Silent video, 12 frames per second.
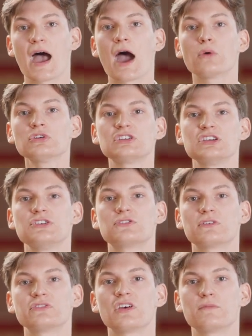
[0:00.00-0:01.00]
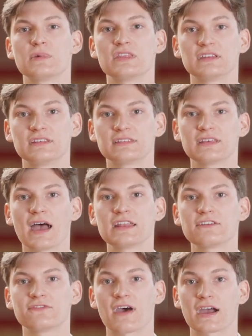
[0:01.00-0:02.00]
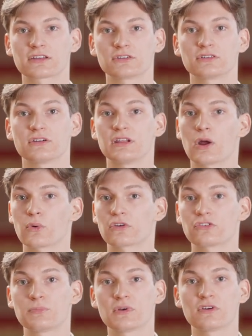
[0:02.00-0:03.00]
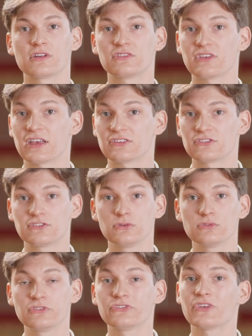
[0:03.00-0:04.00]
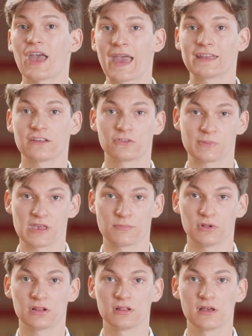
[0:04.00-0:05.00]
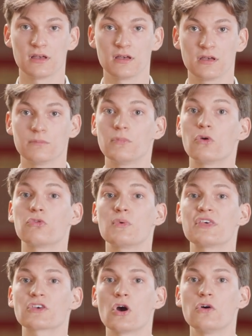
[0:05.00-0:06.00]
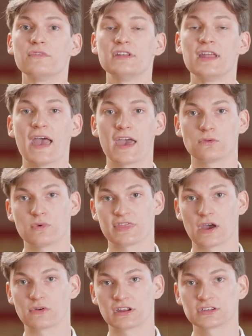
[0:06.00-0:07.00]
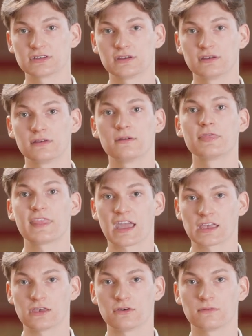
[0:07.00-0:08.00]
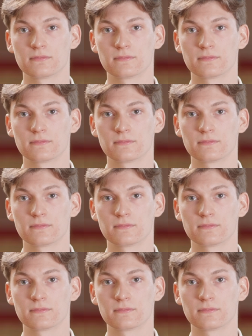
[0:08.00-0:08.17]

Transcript: Our teachers have been the deciding factor in our experience as students and as people, both with COVID and without it. Thank you.